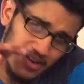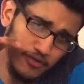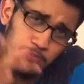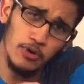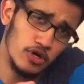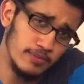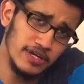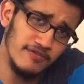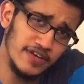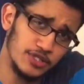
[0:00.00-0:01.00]
every
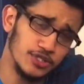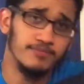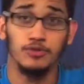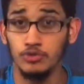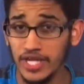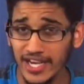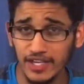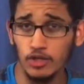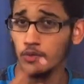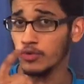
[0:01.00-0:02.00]
Pokemon adventure, you
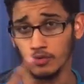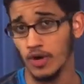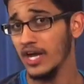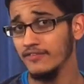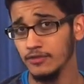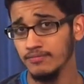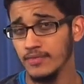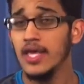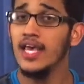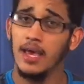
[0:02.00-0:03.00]
tag along with a rival
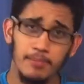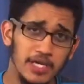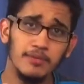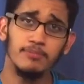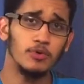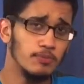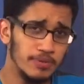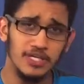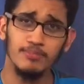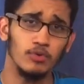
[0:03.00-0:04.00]
and meet important
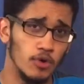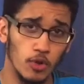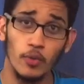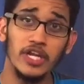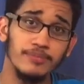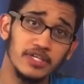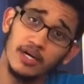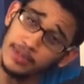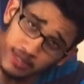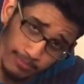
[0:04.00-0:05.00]
people on the way to
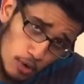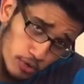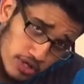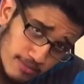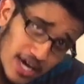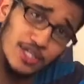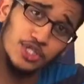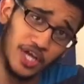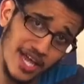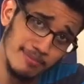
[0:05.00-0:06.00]
becoming the Pokemon
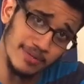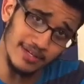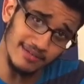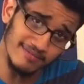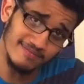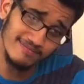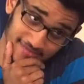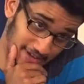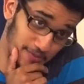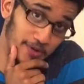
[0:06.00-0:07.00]
champion.
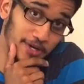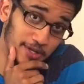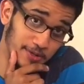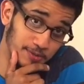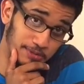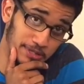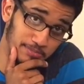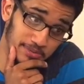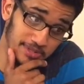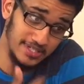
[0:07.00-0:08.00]
And one of those
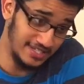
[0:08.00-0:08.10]
people